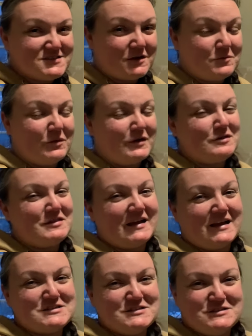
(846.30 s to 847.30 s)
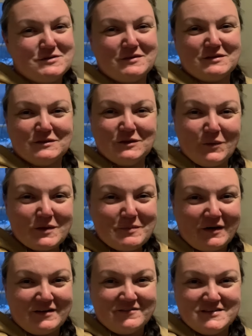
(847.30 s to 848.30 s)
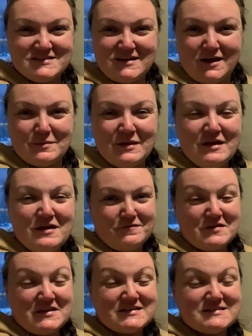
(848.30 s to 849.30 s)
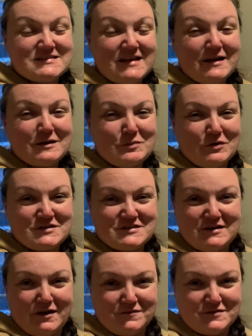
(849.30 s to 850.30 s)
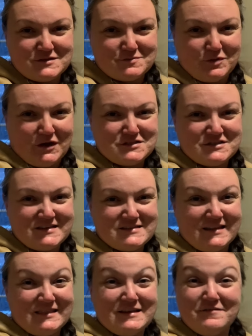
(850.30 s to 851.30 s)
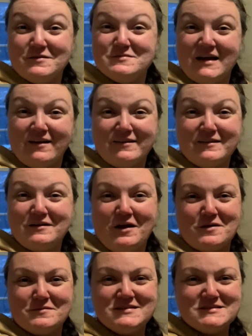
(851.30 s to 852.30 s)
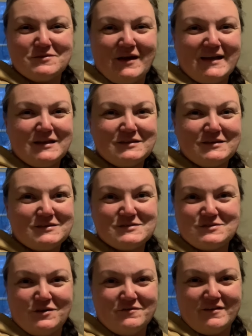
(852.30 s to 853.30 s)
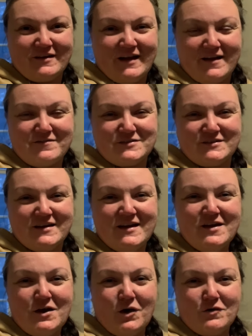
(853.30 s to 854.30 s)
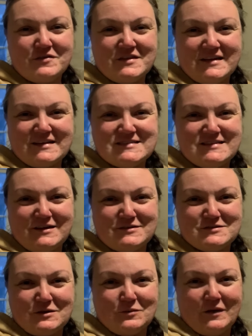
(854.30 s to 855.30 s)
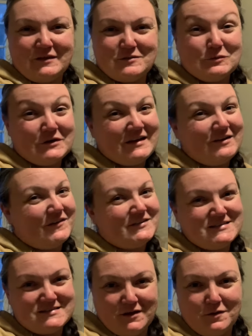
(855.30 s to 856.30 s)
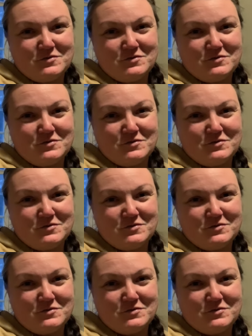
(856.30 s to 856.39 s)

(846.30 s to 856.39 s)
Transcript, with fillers: on what you think I should do with the lower part of the tub for the aesthetic portion of this project, then leave them down in the comments so I can look those over after over the next day or so while I'm working on this tub